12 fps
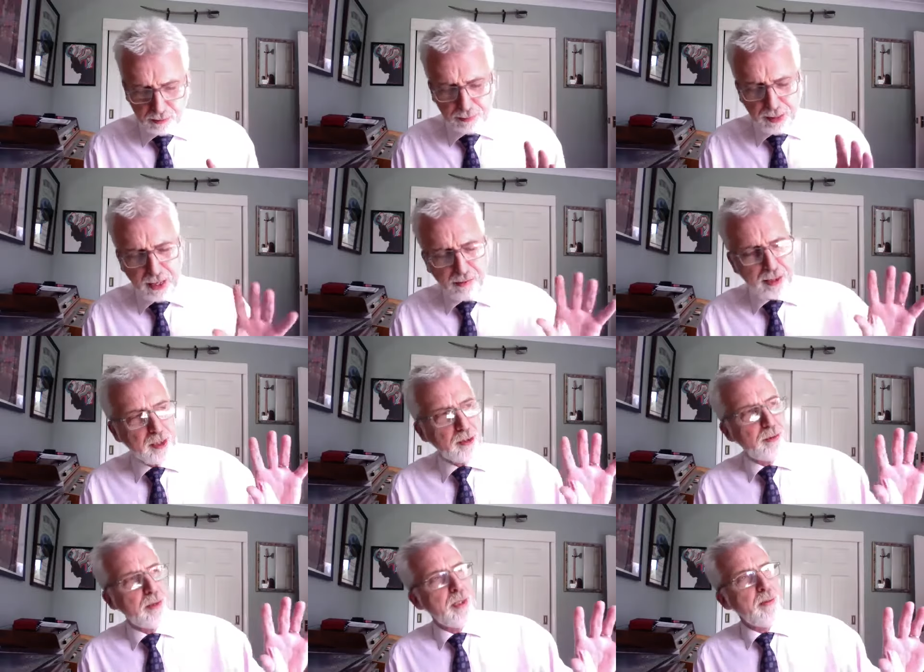
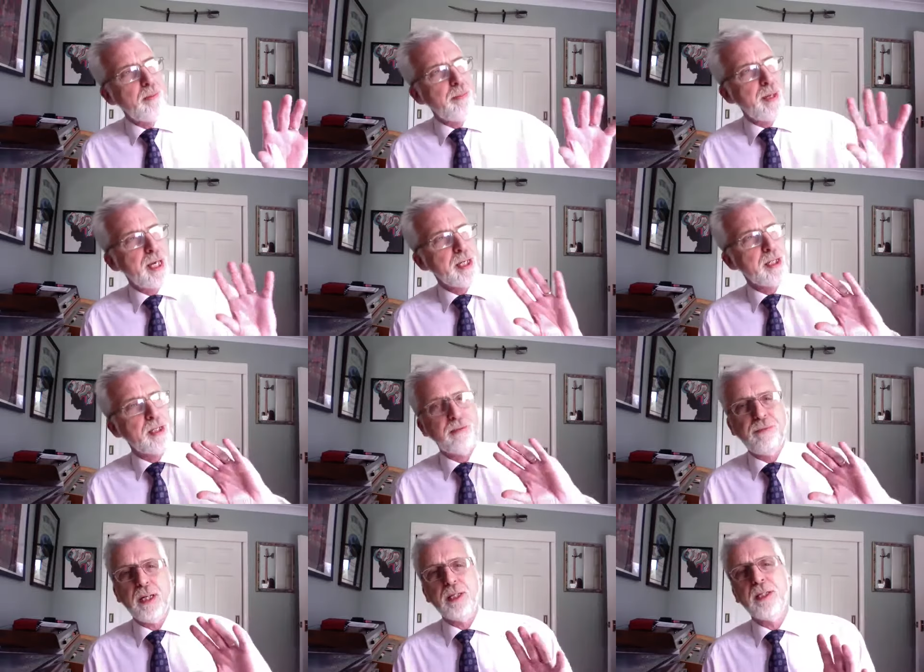burial best
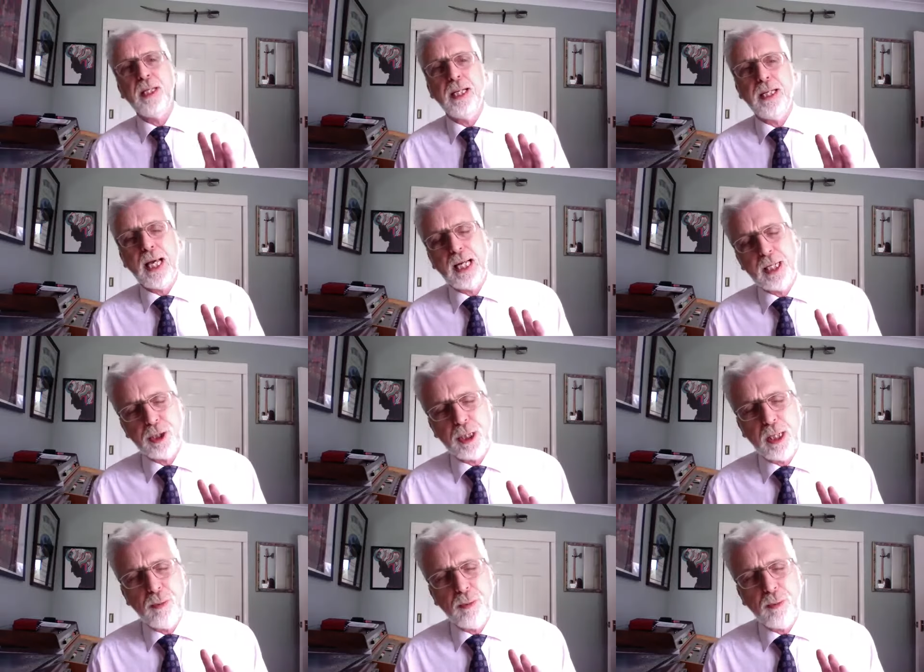fits the analogy in